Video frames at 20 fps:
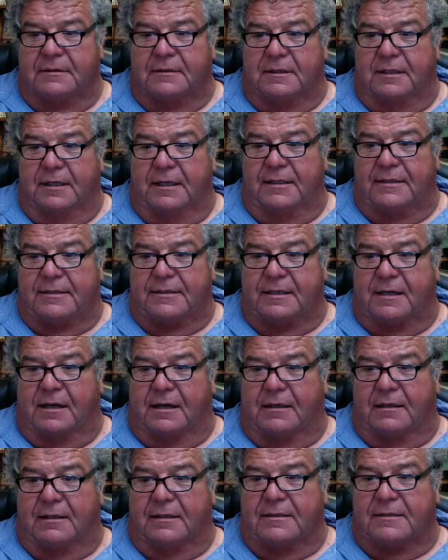Hey,
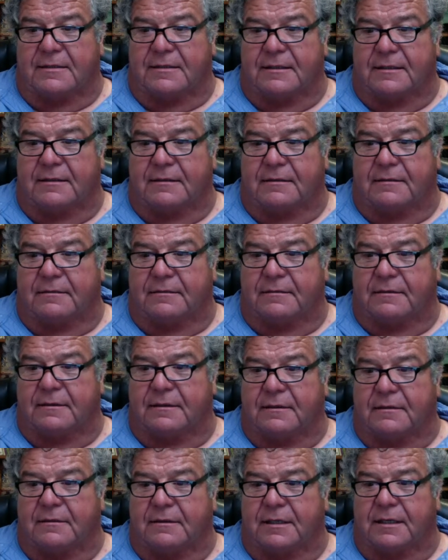Scotland's here.
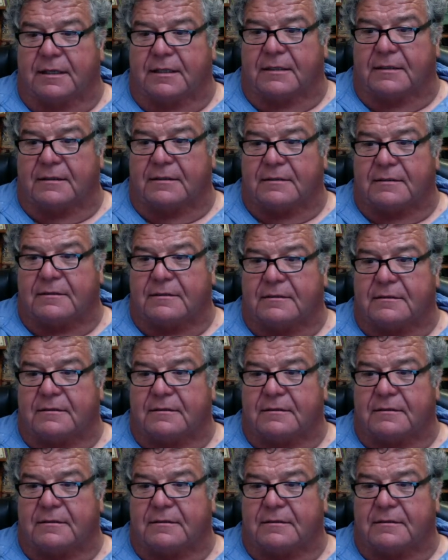Hello, guys.